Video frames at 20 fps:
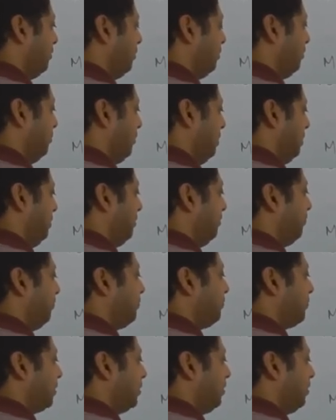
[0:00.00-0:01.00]
P.
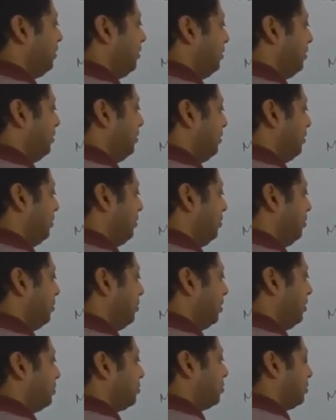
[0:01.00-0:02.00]

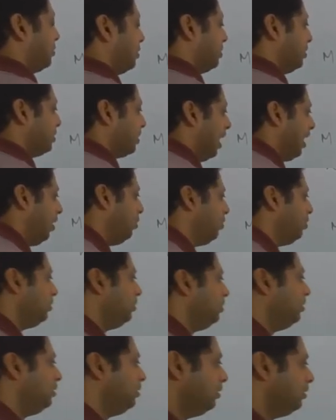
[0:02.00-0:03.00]
Okay, so this is
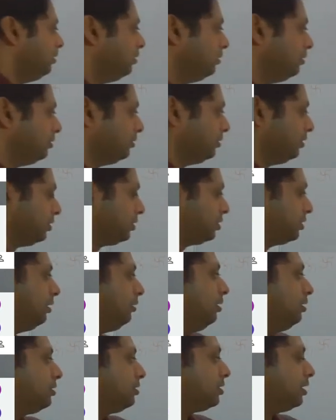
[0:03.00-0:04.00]
how this
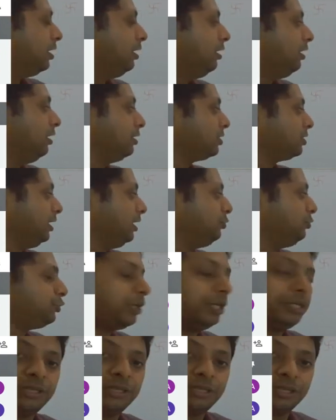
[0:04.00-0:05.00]

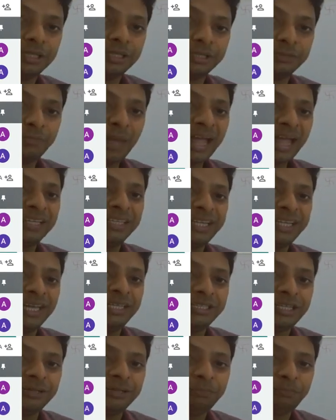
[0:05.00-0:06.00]
solution, this
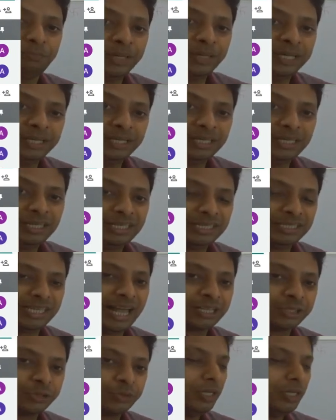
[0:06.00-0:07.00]
magnetization P is
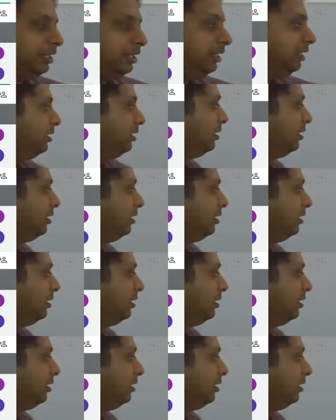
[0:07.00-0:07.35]
actually